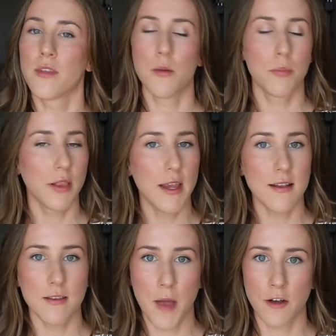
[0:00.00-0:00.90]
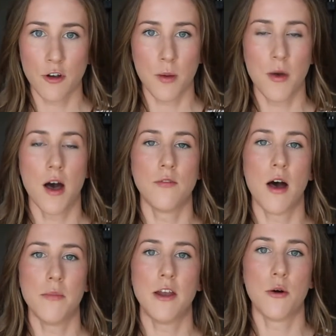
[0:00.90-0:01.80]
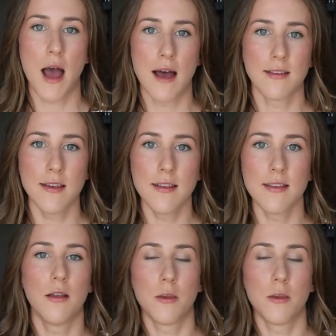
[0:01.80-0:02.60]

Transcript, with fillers: complete spectrum of amino acids.